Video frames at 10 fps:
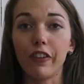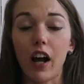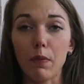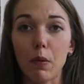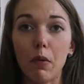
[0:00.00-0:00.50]
for
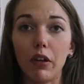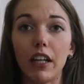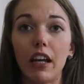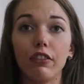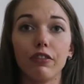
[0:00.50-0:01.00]
upper
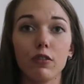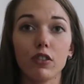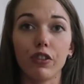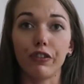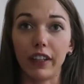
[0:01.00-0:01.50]
body and a full
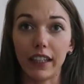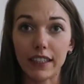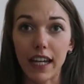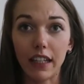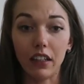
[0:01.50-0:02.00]
scoop for leg
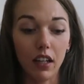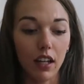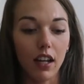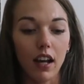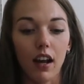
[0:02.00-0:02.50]
day.
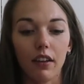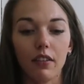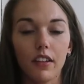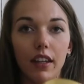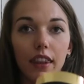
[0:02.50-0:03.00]

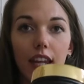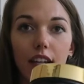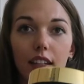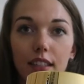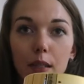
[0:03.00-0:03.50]

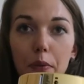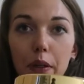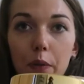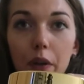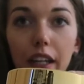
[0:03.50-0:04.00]
That is the
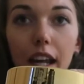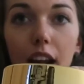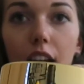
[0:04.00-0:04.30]
pre-workout